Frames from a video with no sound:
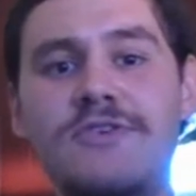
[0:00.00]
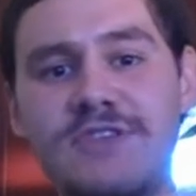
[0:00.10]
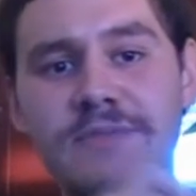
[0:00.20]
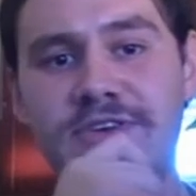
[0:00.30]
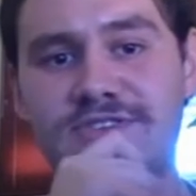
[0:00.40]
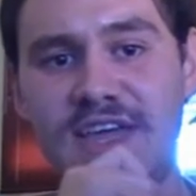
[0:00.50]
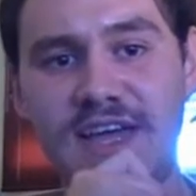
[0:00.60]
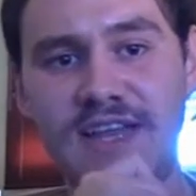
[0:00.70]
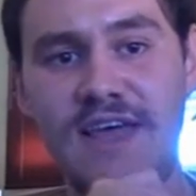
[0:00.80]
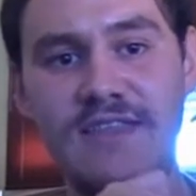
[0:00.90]
mostly because I
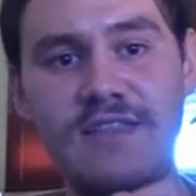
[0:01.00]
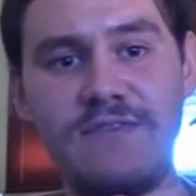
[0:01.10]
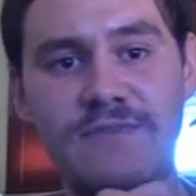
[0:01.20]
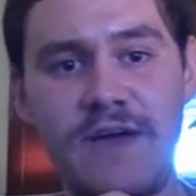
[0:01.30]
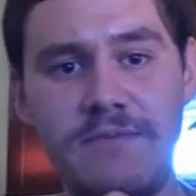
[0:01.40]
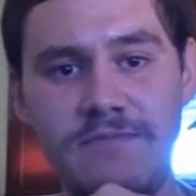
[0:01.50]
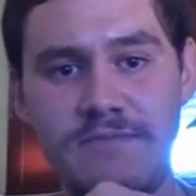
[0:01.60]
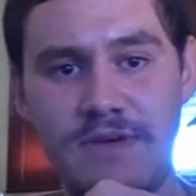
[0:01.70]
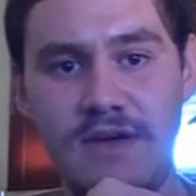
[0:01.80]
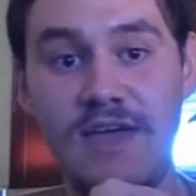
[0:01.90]
can identify,
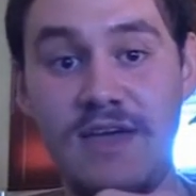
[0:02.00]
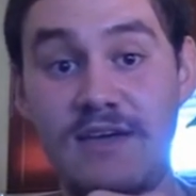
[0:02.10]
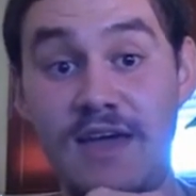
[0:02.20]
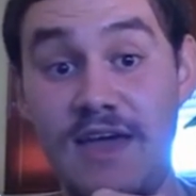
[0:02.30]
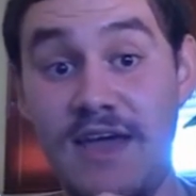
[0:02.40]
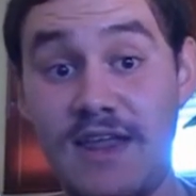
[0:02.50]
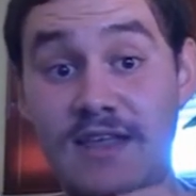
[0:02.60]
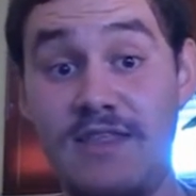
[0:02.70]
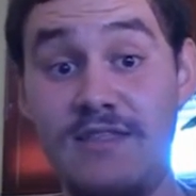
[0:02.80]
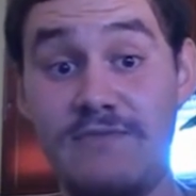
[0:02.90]
I
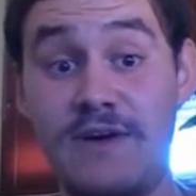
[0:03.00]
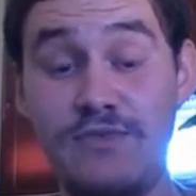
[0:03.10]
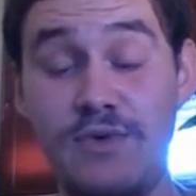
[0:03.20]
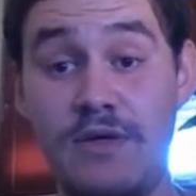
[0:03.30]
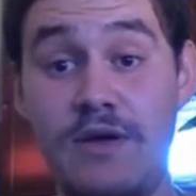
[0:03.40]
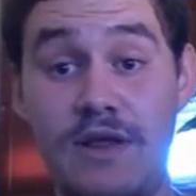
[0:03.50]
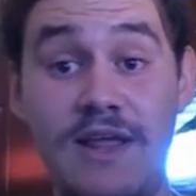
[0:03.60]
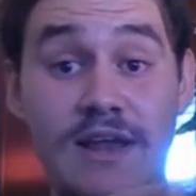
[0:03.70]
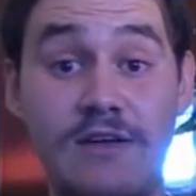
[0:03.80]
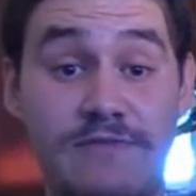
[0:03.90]
get identified with her
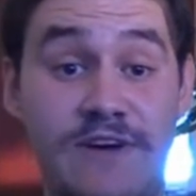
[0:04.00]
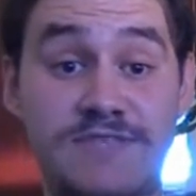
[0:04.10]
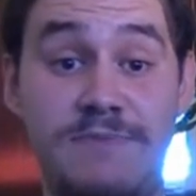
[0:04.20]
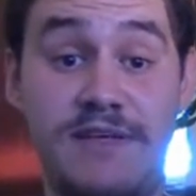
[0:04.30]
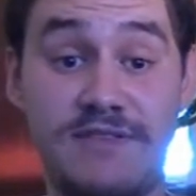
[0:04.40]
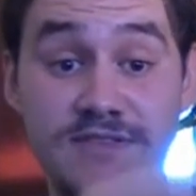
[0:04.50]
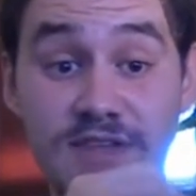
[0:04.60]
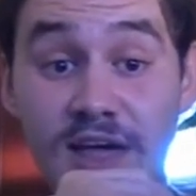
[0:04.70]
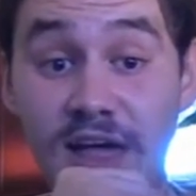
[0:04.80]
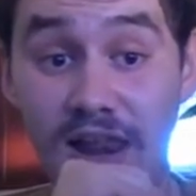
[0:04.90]
in a lot of
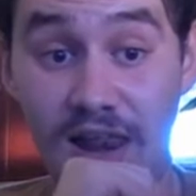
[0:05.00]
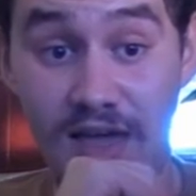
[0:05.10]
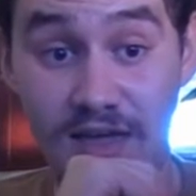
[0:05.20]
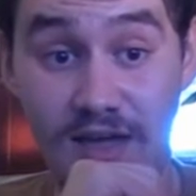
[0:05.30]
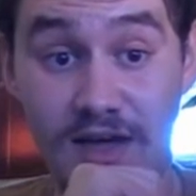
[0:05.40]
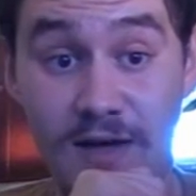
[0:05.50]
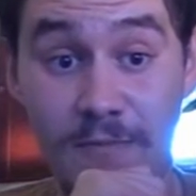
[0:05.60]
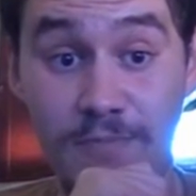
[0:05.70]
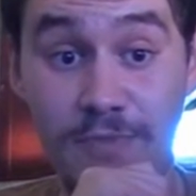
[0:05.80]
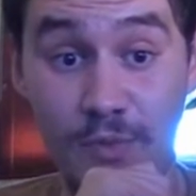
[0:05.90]
aspects. Like,
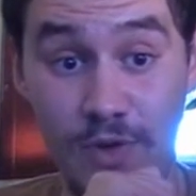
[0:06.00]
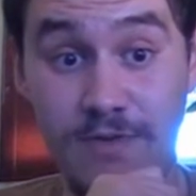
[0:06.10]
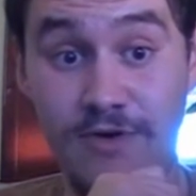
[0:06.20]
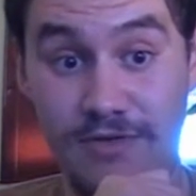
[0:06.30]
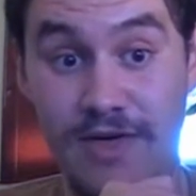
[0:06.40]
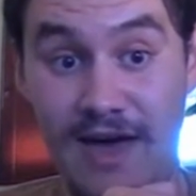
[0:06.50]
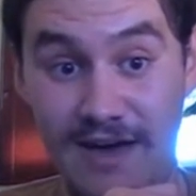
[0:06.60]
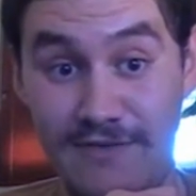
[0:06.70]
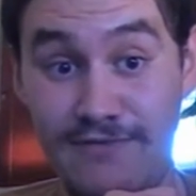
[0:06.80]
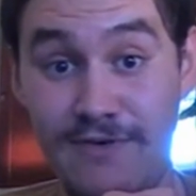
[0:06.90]
we both
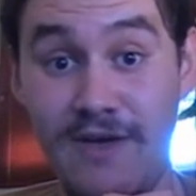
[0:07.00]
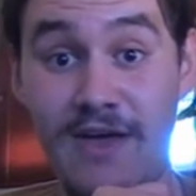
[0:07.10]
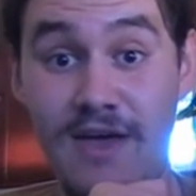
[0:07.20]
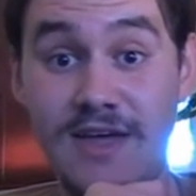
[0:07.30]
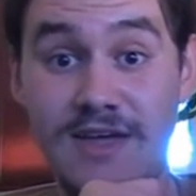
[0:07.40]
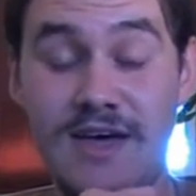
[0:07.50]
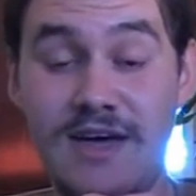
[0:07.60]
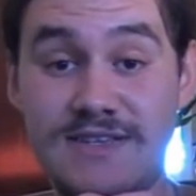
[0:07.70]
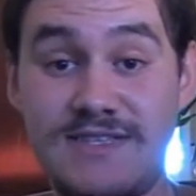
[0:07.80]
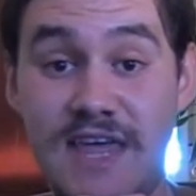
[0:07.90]

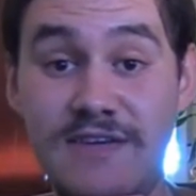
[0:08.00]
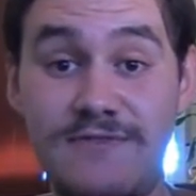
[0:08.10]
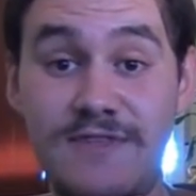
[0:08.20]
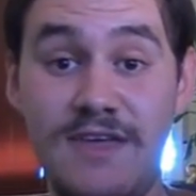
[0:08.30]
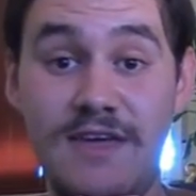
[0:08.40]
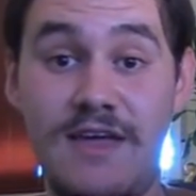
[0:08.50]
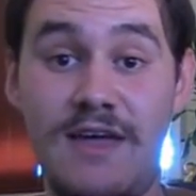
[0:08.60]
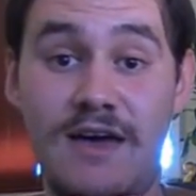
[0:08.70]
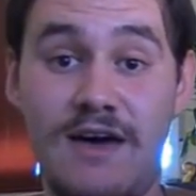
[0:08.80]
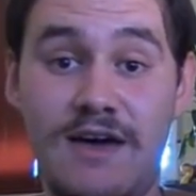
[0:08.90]
have
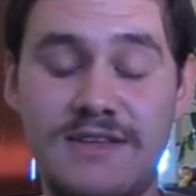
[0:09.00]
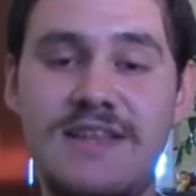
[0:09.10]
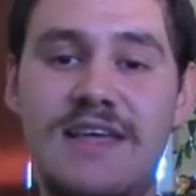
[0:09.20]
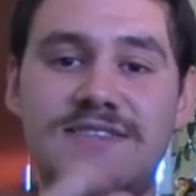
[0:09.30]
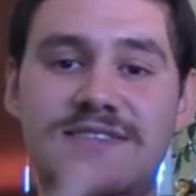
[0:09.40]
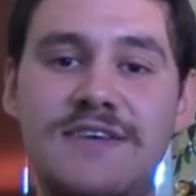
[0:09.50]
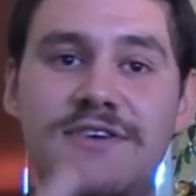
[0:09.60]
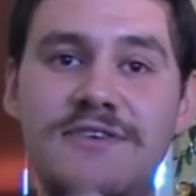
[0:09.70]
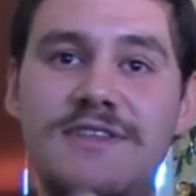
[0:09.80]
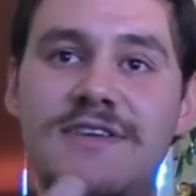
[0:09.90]
safety, like
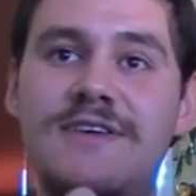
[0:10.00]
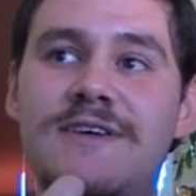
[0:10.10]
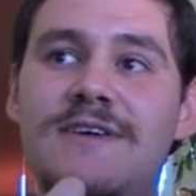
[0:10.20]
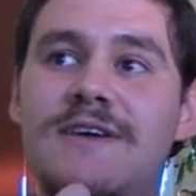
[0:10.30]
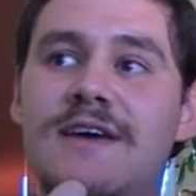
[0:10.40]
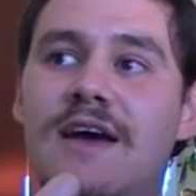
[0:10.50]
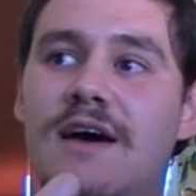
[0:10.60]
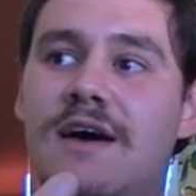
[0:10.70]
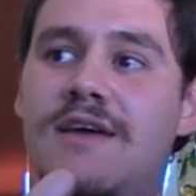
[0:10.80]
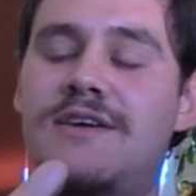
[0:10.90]
security
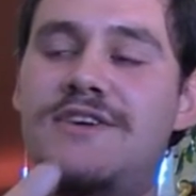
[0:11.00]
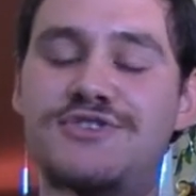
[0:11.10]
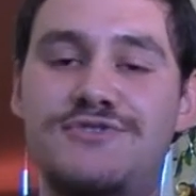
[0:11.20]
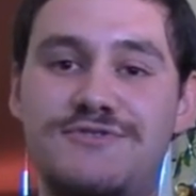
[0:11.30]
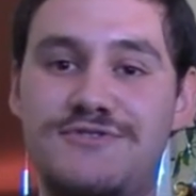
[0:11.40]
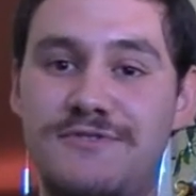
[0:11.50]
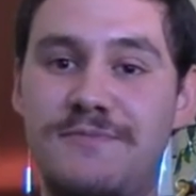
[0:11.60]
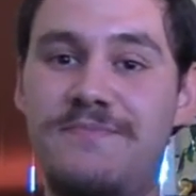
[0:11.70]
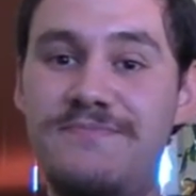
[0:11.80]
issues.